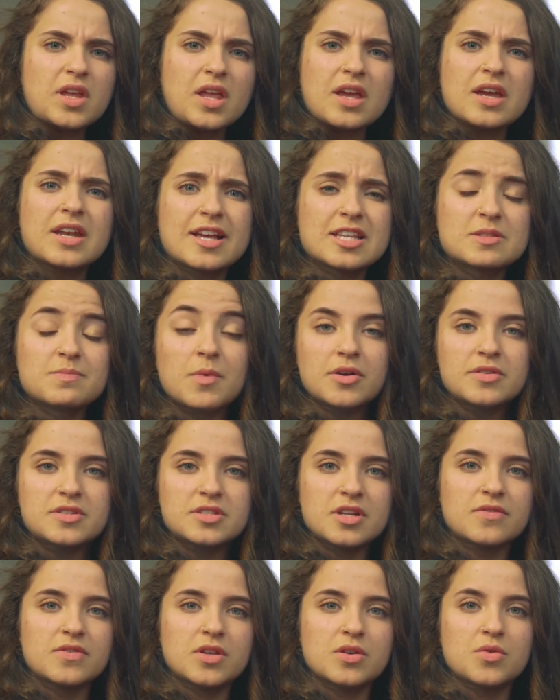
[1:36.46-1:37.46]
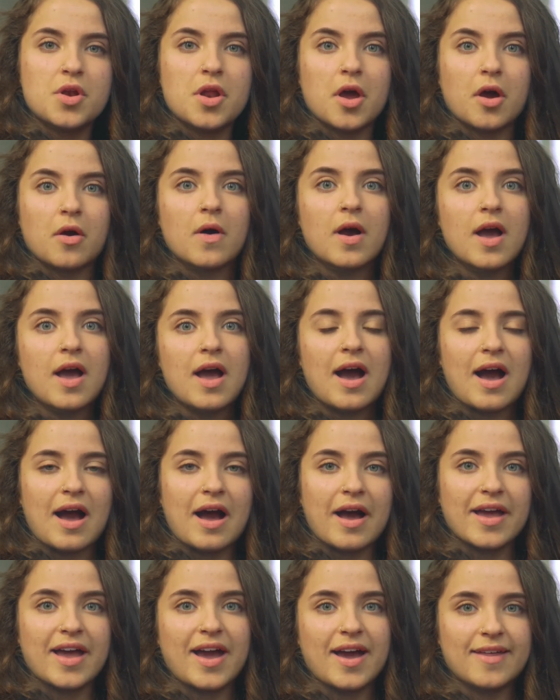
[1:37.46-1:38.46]
And as most of you know,
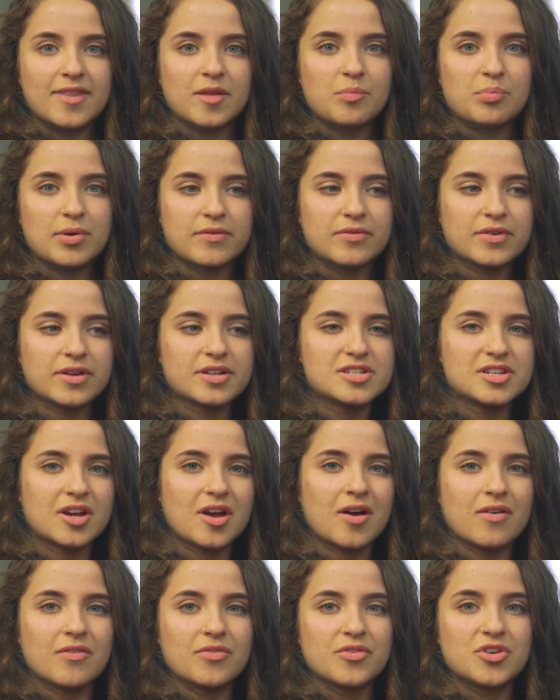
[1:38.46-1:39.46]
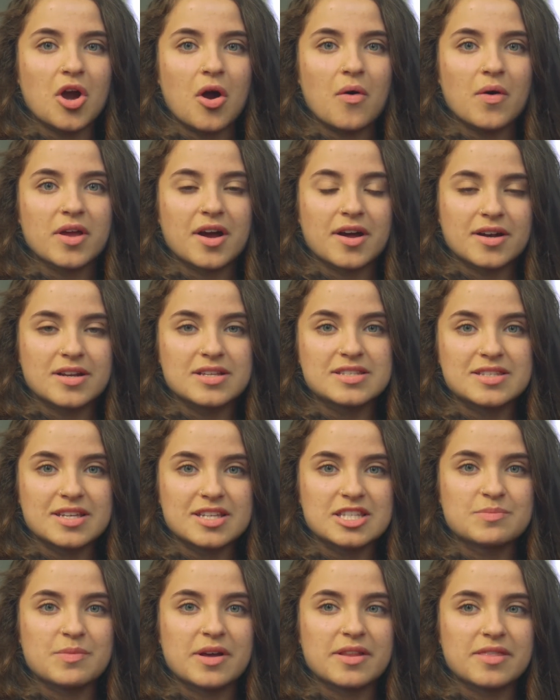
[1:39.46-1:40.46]
I had the privilege of going on a
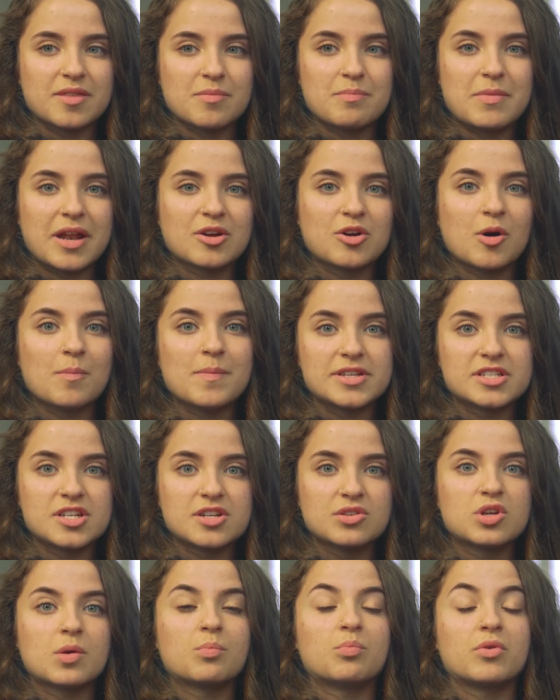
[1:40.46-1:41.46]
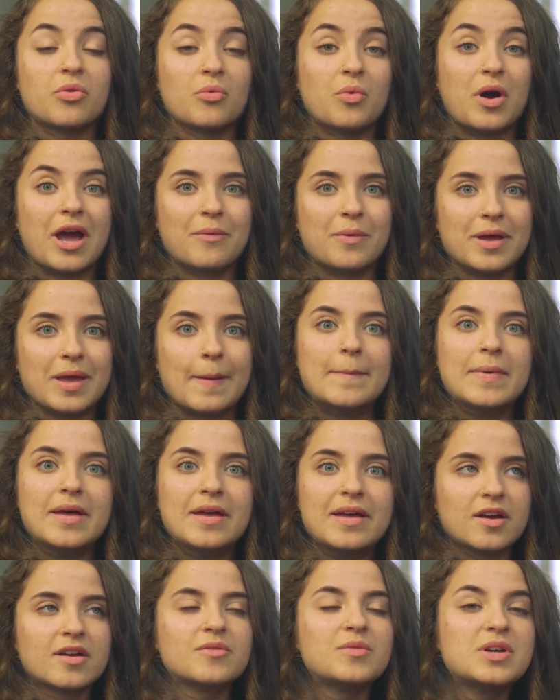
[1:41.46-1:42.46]
6-month medical mission trip with
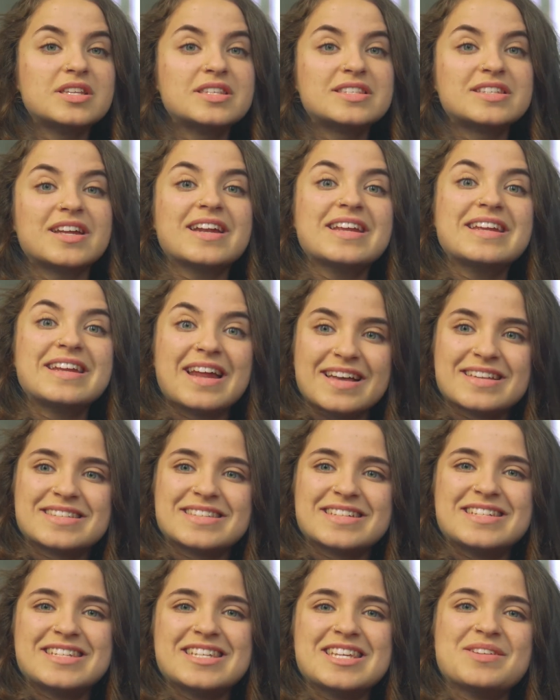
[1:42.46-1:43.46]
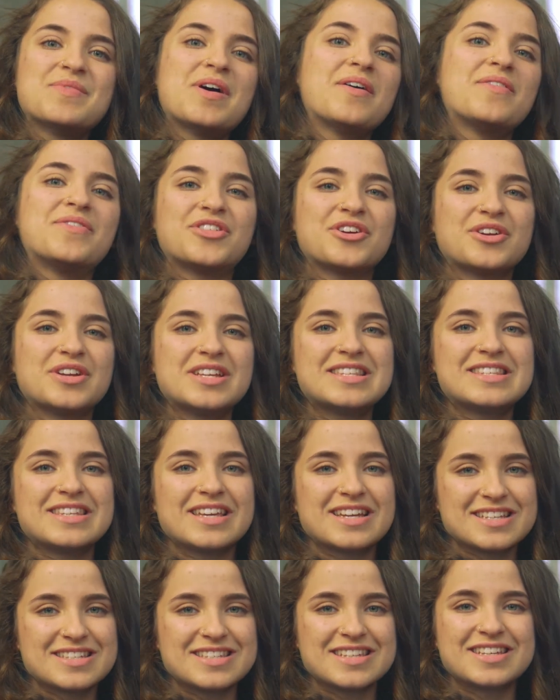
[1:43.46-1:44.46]
YWAM. We studied as a team of
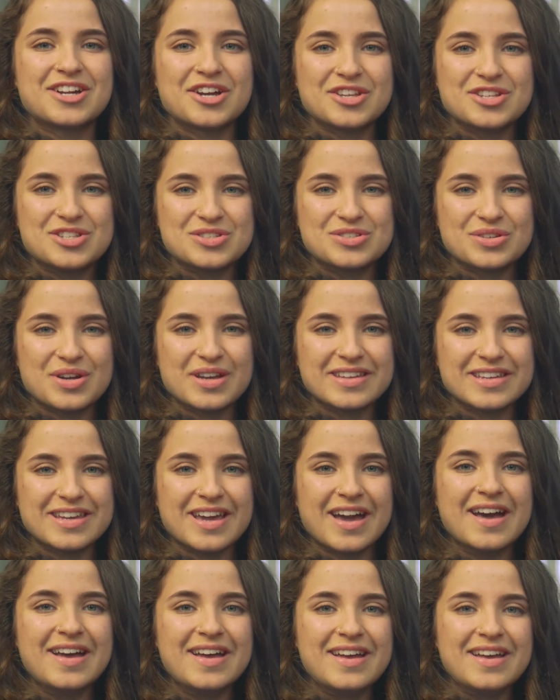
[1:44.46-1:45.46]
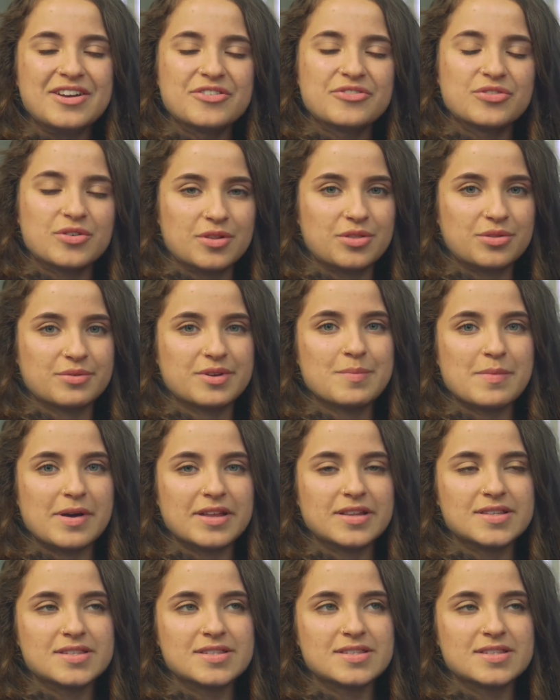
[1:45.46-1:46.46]
36 in Australia for 3
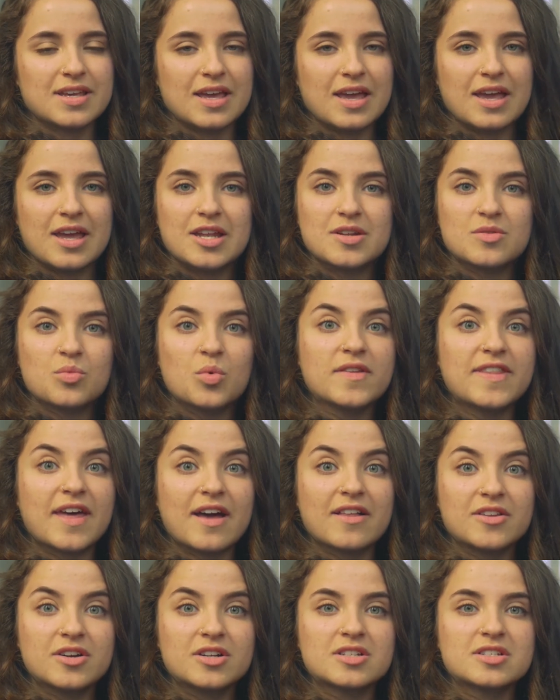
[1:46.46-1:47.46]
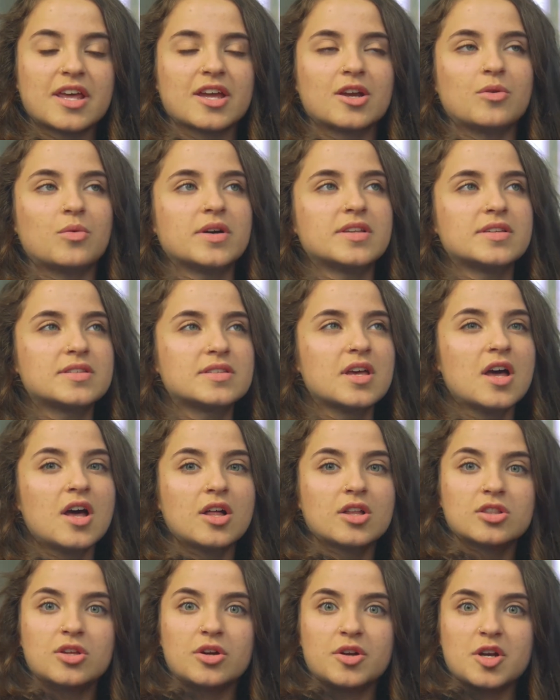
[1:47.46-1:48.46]
months, and what that looked like was
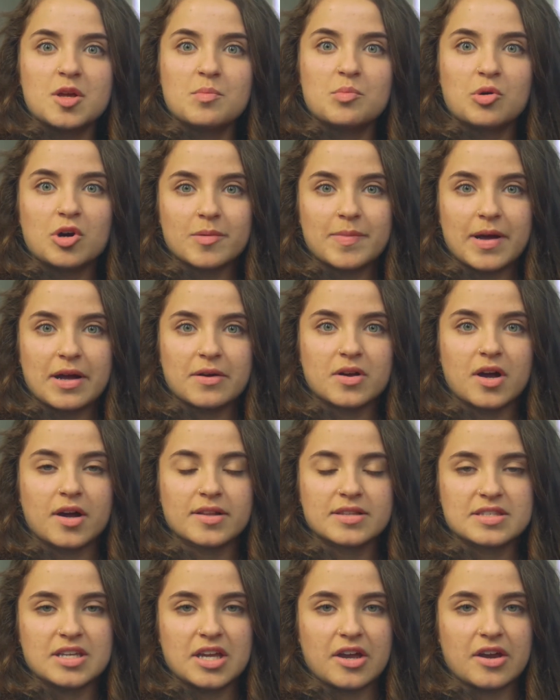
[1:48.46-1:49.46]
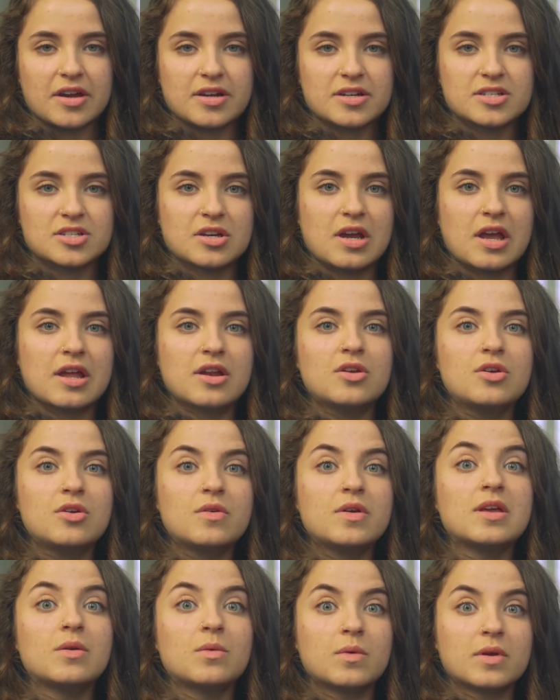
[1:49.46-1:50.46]
learning more about God's character and who
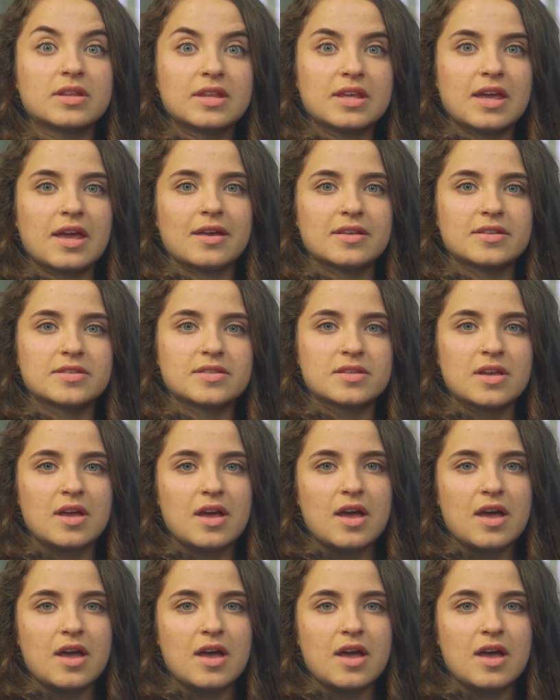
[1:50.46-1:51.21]
He really is,